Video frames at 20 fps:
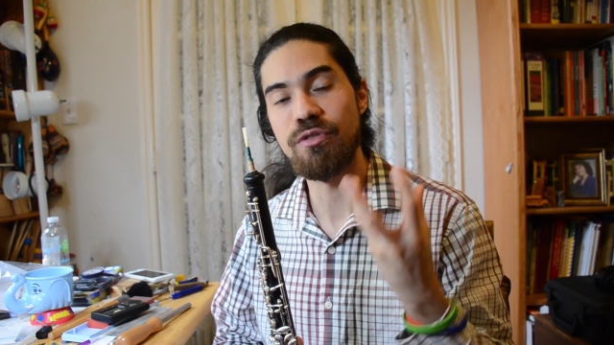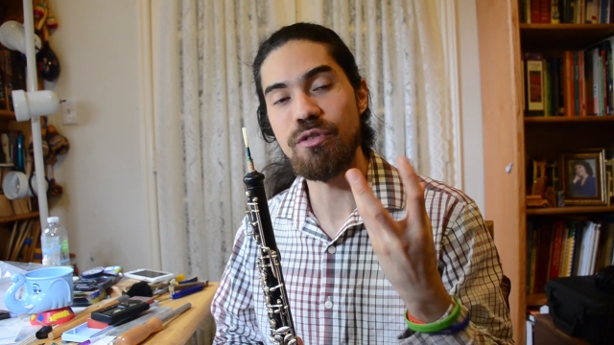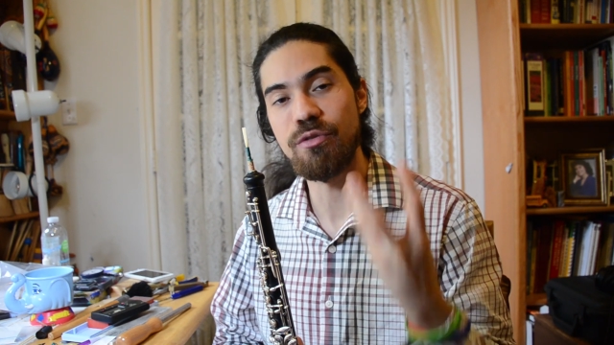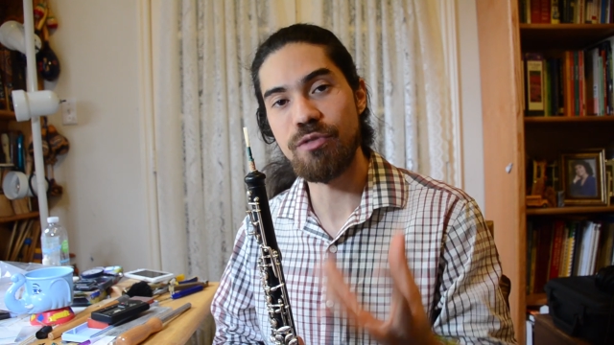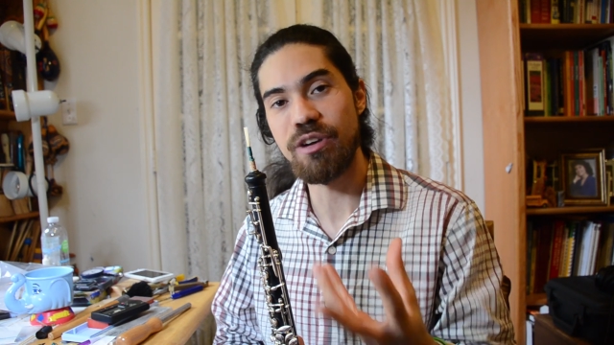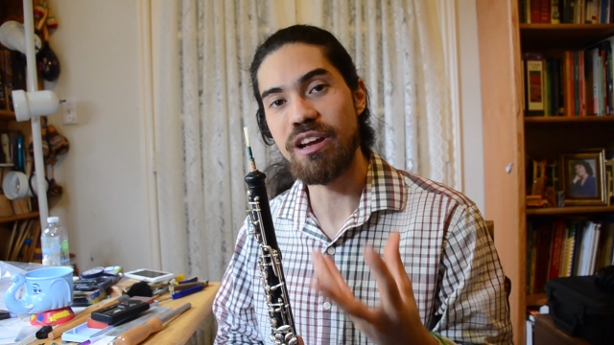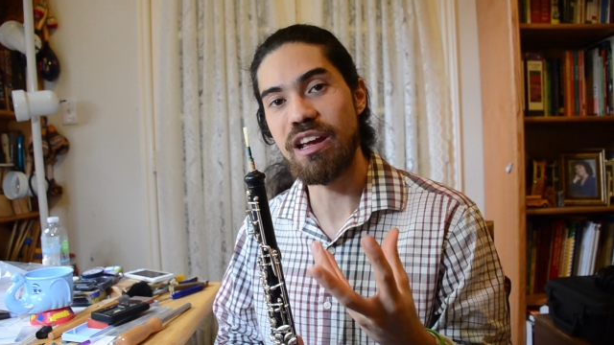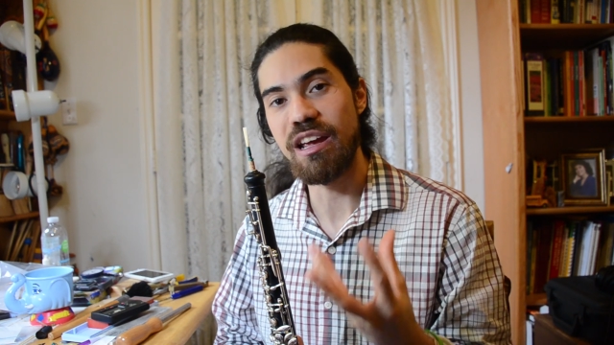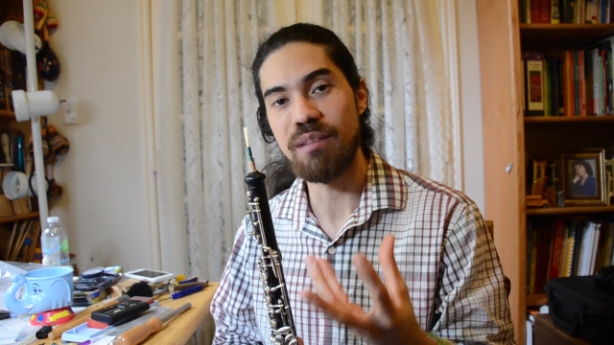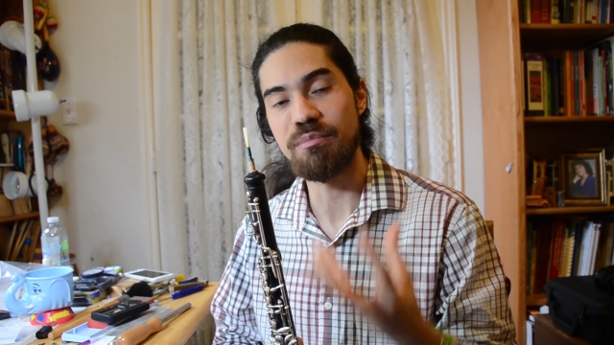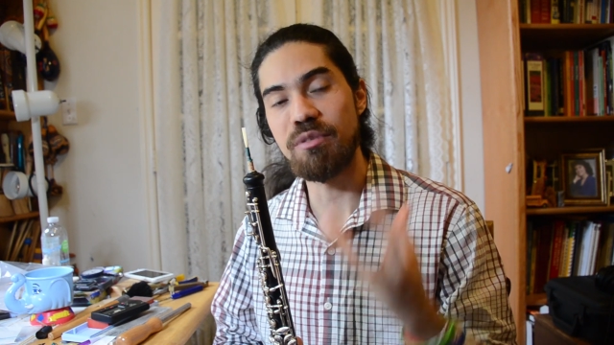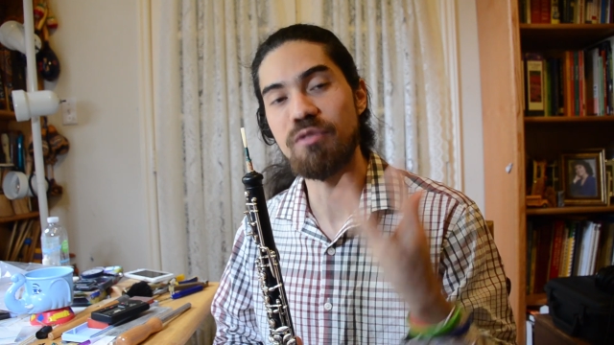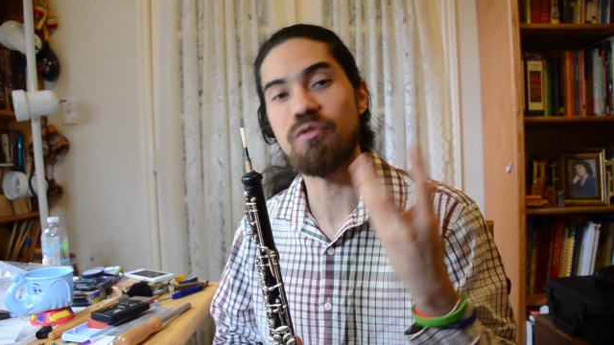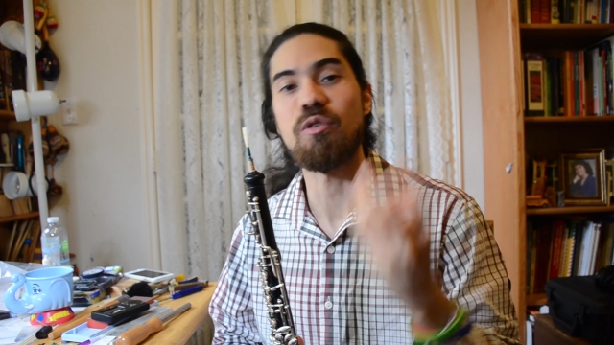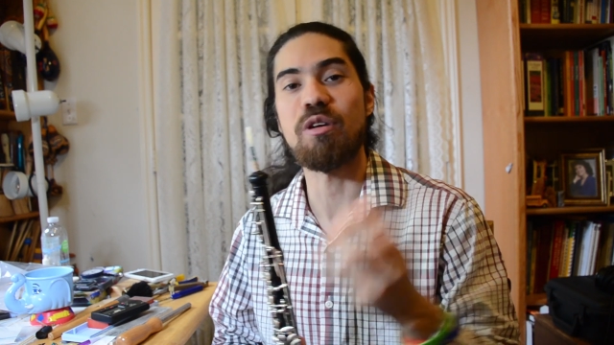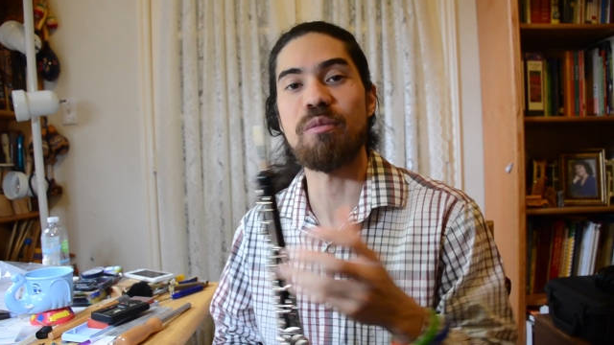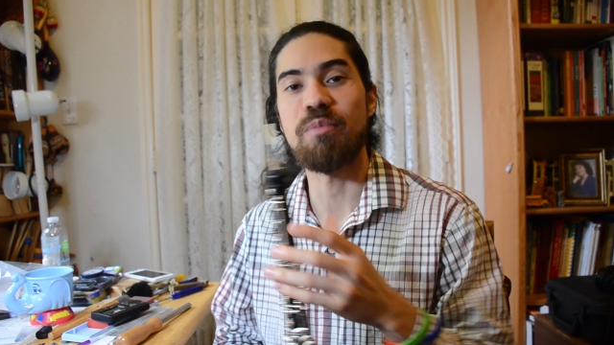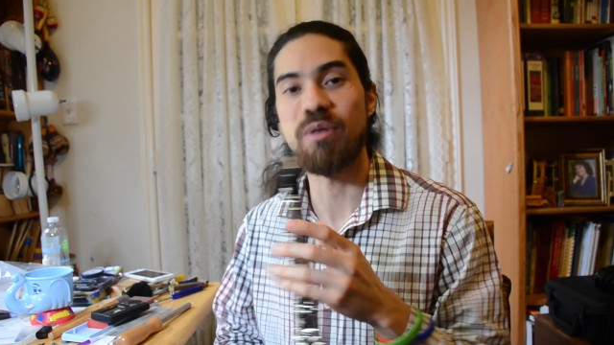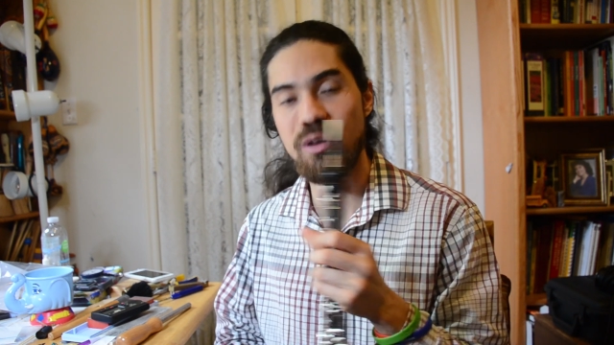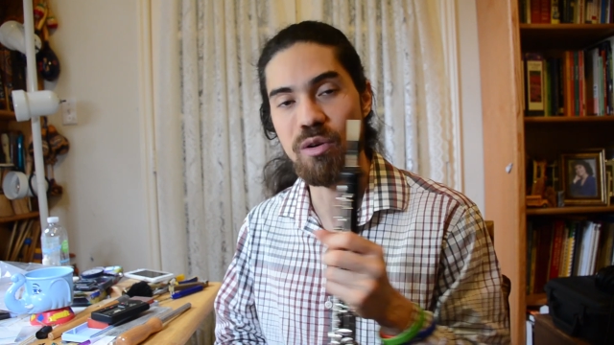the reed before
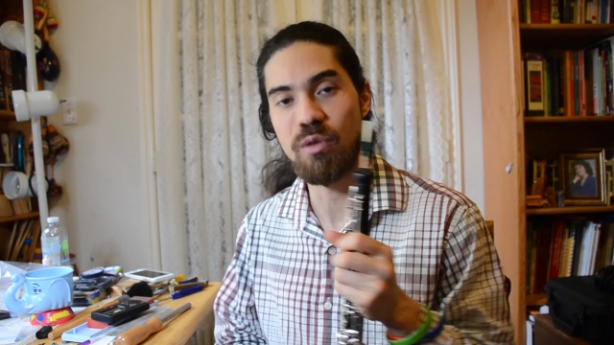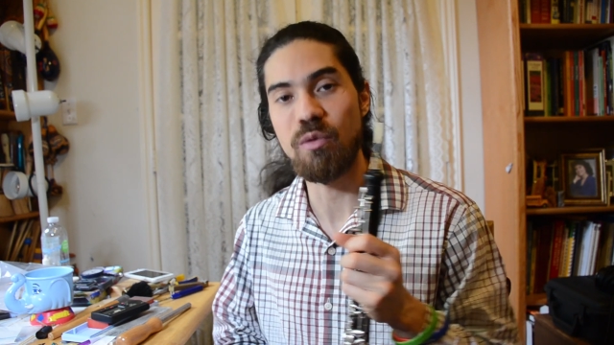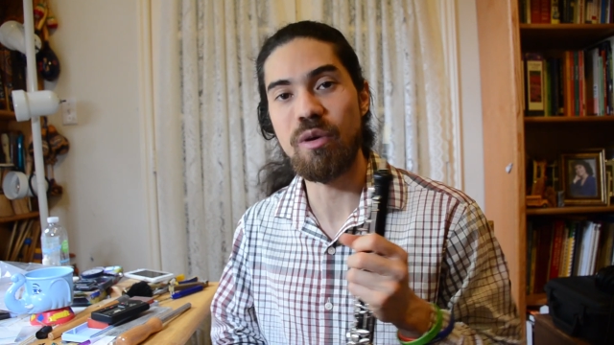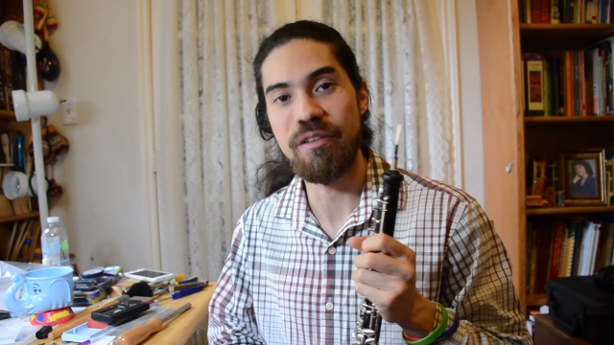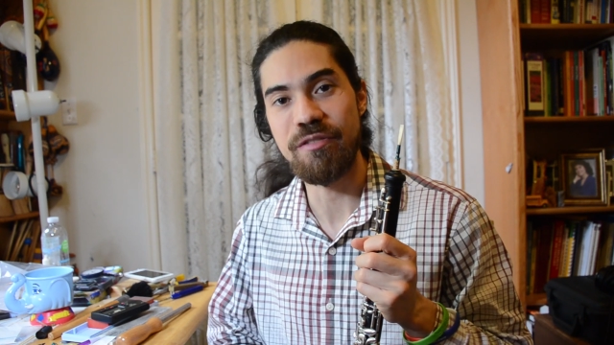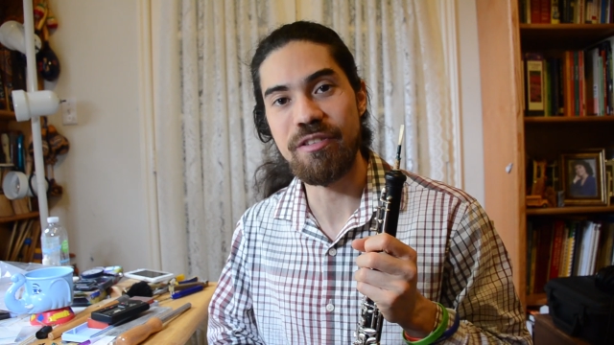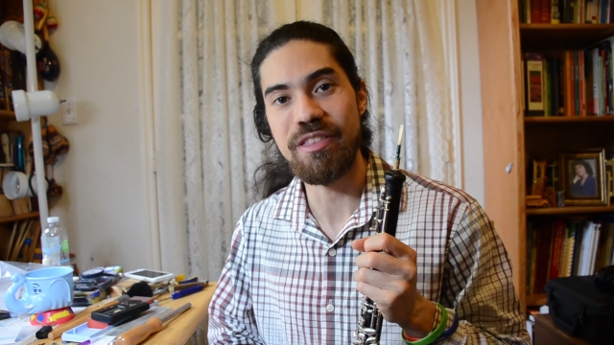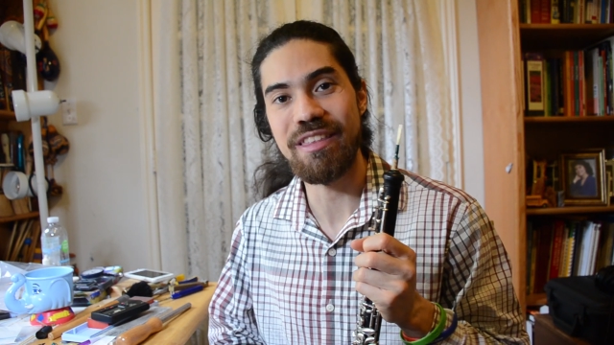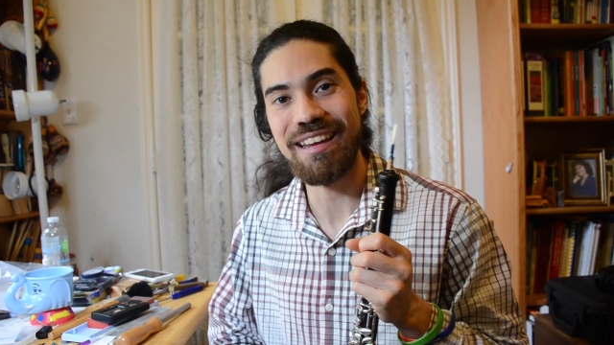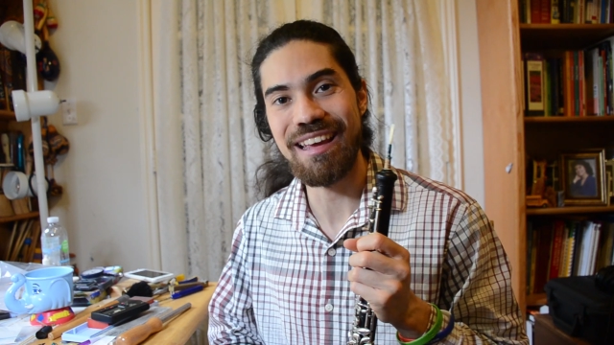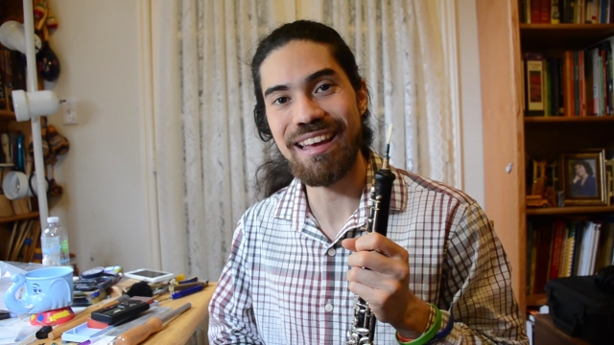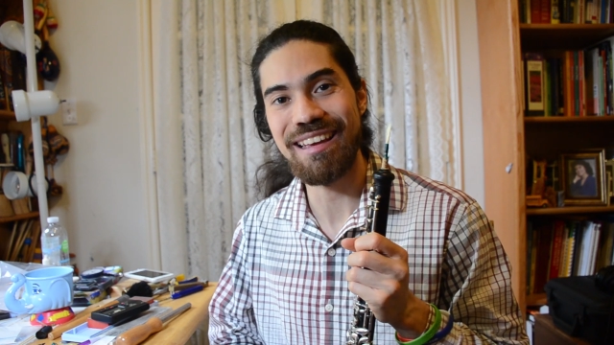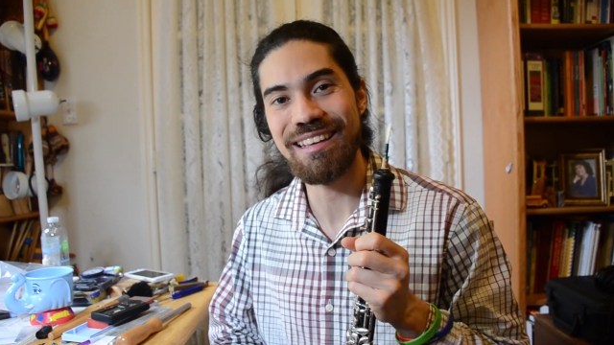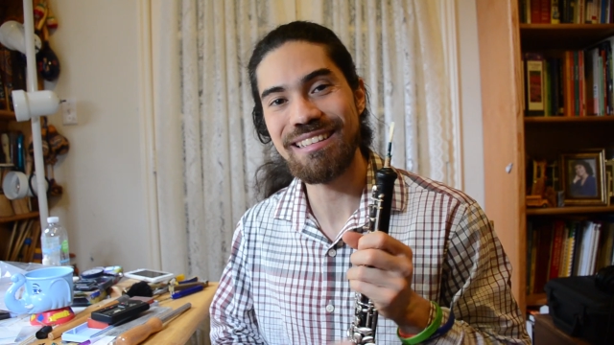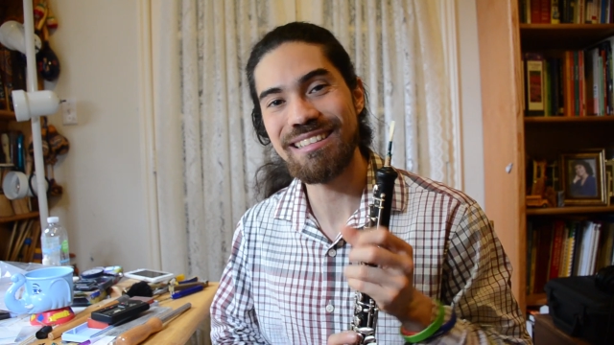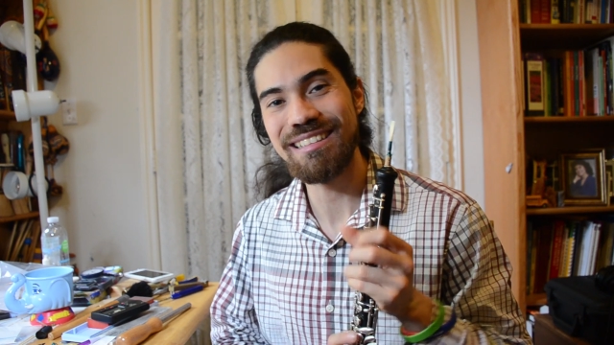we put it away for the day.